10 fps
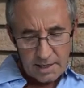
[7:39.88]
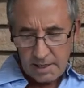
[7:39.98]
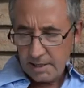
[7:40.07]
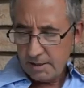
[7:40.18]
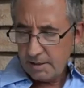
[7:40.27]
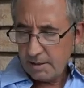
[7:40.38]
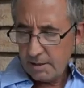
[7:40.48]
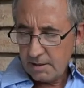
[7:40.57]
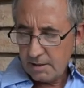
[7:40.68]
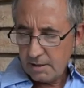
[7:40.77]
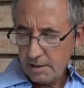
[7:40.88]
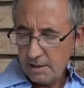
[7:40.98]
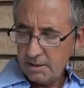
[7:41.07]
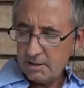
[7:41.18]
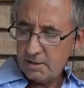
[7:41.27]
and
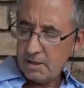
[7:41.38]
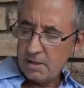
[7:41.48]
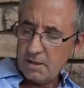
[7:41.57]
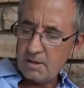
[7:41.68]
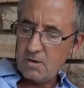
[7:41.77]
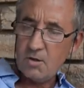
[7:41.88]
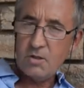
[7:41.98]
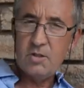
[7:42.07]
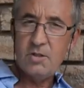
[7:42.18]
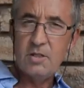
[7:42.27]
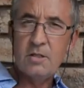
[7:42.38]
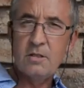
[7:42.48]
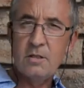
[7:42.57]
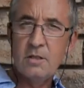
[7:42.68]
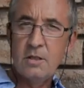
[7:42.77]
these
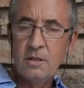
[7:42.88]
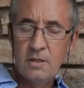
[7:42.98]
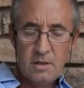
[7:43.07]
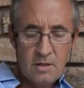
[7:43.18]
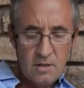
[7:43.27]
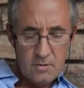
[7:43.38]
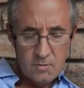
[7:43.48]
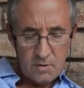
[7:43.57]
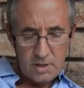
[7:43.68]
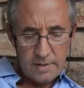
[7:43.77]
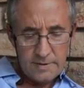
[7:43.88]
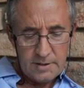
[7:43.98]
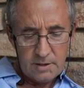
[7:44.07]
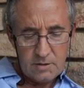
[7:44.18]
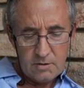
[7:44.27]
cartridges were
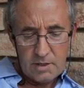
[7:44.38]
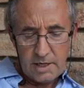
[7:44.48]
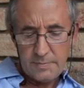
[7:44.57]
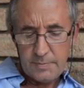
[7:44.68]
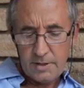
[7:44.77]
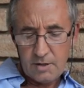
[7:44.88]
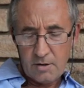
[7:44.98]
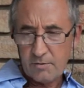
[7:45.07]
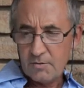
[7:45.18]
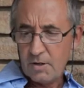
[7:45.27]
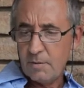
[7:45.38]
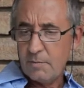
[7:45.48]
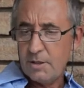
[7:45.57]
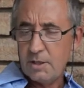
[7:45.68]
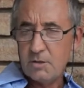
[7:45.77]
limited to that period of time
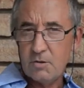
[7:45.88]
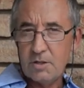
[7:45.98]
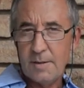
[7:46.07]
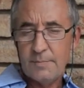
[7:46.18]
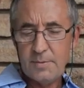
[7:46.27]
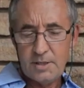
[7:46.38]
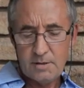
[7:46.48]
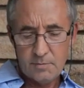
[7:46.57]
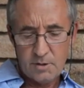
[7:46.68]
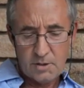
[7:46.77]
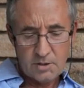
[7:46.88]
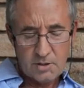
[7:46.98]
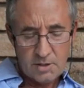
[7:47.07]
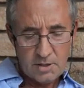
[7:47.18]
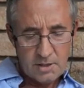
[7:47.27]
when the two companies merged.
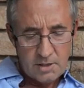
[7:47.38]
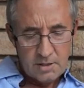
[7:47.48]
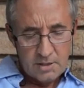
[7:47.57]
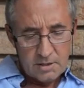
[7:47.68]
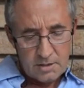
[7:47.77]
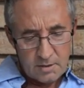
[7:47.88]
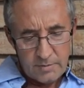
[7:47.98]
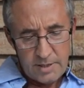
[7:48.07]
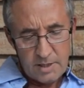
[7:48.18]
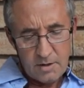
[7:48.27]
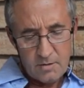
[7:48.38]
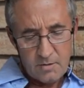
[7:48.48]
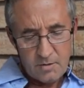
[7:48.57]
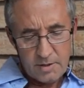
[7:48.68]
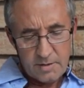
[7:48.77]
So we
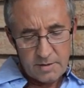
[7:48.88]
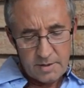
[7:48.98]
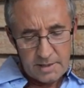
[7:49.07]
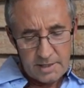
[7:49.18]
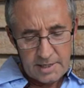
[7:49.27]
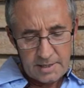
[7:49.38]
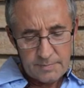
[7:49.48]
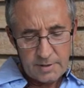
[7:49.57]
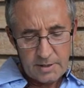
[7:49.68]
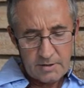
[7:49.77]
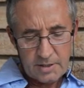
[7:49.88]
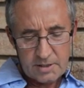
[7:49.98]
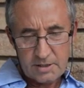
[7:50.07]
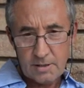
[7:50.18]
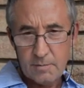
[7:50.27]
know in that period
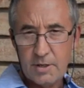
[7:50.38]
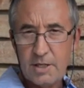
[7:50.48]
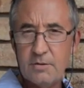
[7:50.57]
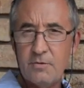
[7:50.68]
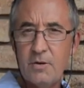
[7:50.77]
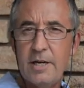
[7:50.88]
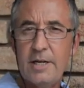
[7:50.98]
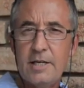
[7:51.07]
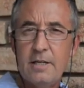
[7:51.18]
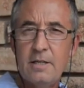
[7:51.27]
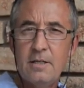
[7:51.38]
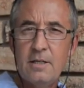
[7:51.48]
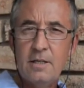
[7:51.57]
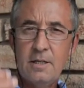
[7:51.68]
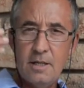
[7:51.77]
someone has fired
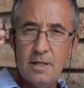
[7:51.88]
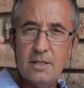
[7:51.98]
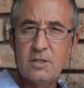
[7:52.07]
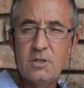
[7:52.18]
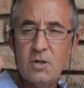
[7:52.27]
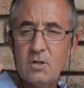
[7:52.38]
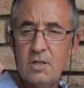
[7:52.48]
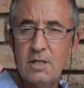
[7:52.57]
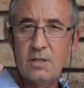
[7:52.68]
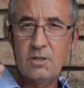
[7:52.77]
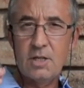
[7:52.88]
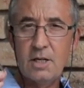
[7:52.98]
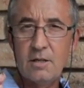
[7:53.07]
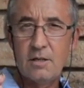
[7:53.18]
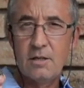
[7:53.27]
this shotgun
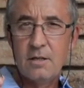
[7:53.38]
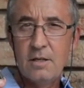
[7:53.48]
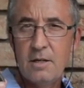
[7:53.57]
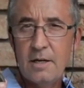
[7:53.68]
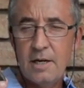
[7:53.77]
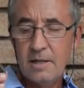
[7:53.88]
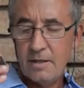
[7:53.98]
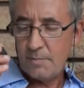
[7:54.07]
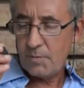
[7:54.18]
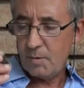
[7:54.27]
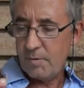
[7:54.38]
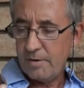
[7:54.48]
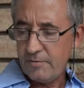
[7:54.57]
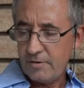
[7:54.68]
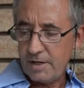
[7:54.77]
shell, and they probably
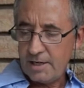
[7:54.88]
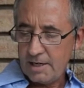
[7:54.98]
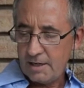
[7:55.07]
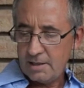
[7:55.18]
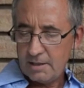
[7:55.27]
fired at